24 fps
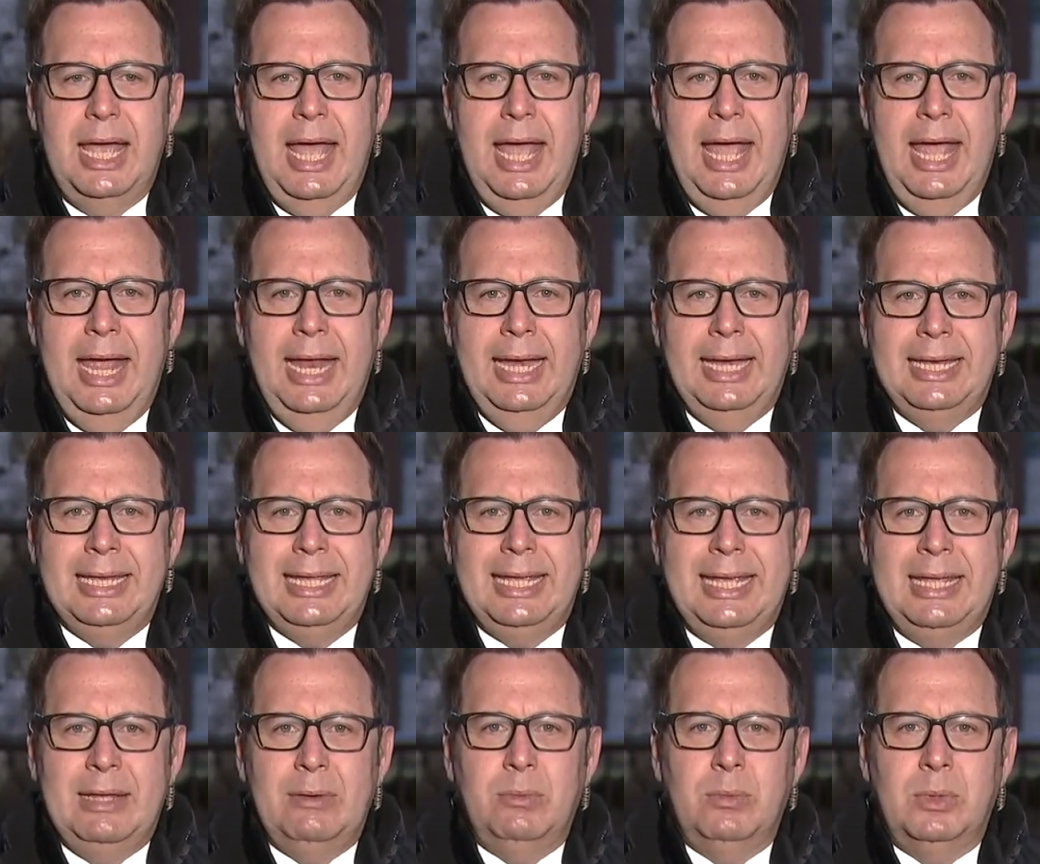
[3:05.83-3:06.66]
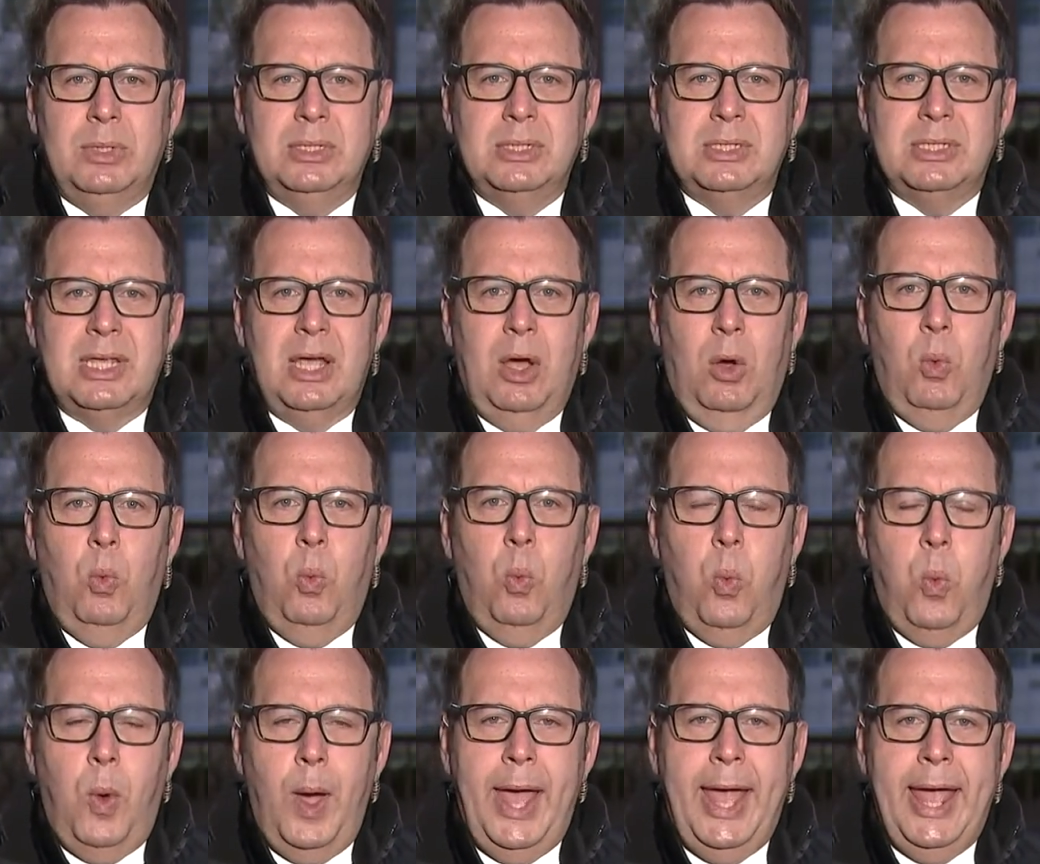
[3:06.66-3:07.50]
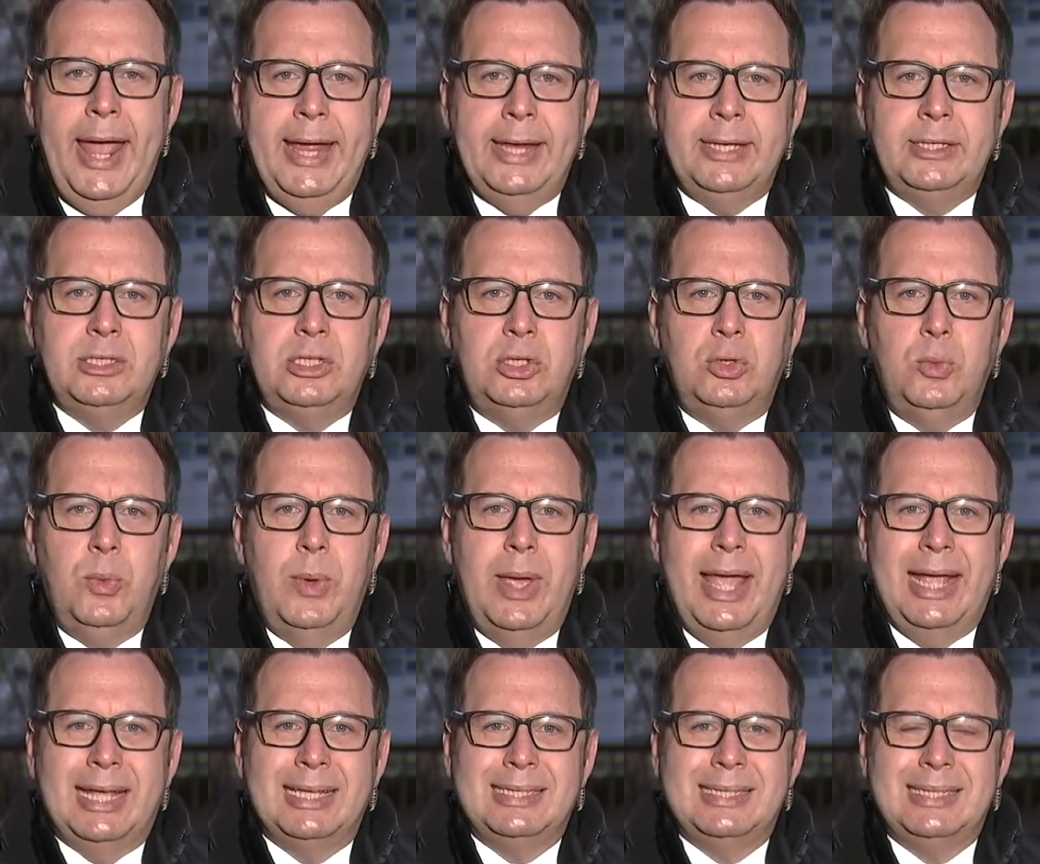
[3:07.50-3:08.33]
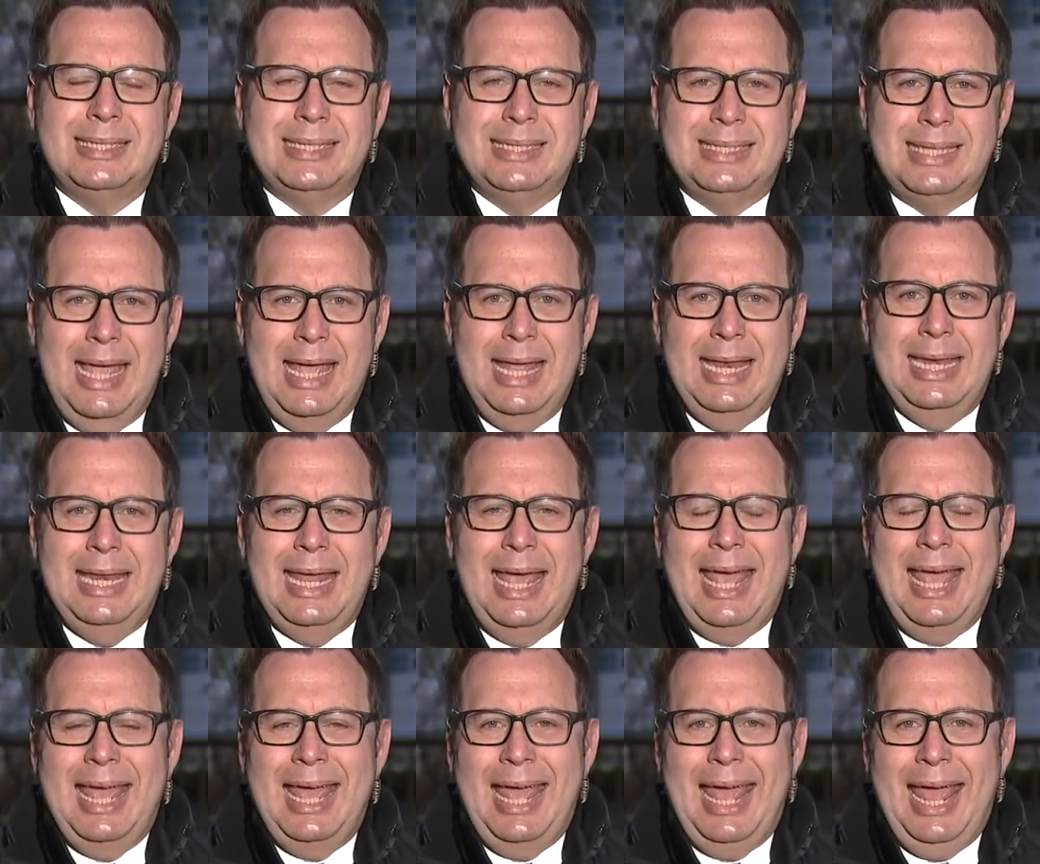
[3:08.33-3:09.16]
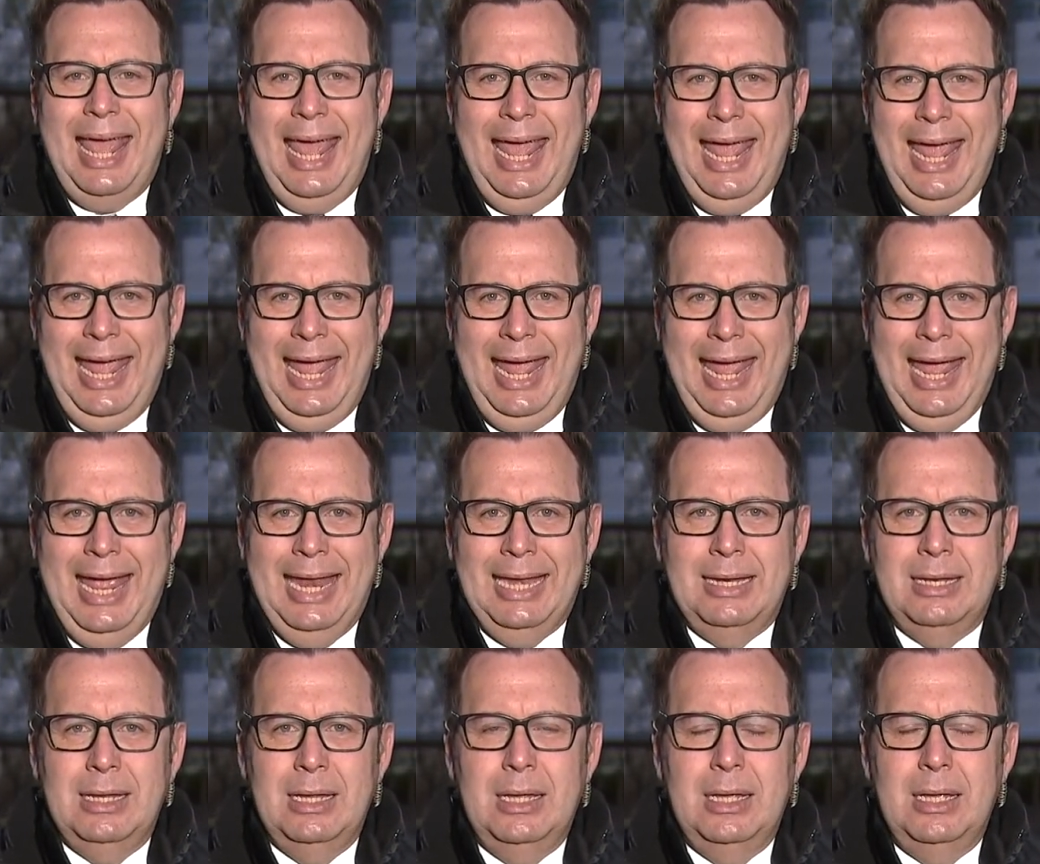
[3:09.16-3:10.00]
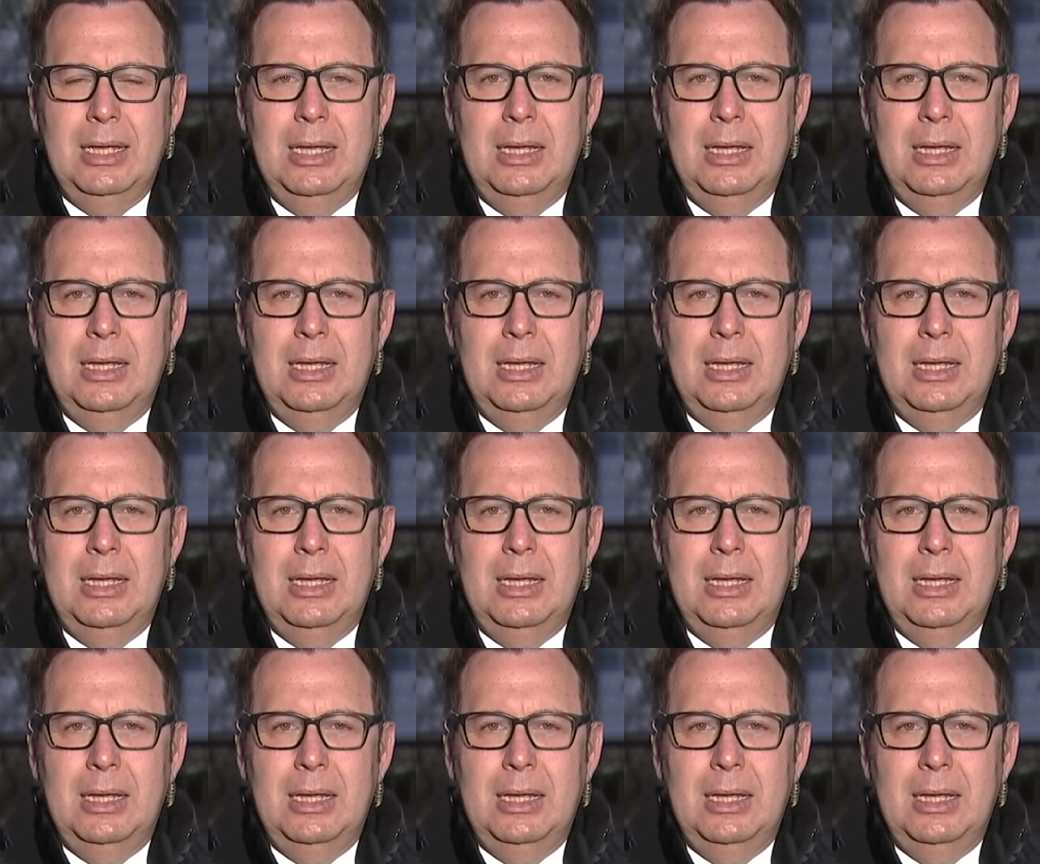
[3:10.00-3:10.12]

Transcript: and it was a way to extend a hand,